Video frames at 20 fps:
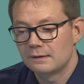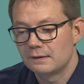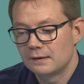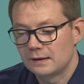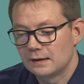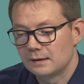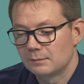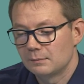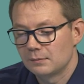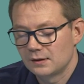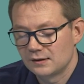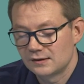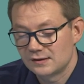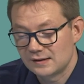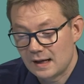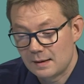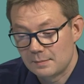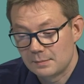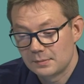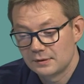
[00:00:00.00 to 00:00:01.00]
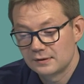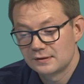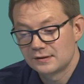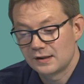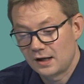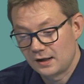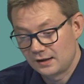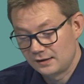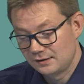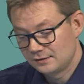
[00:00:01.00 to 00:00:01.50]
the step
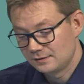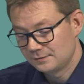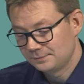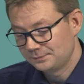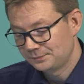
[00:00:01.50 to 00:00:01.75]
size.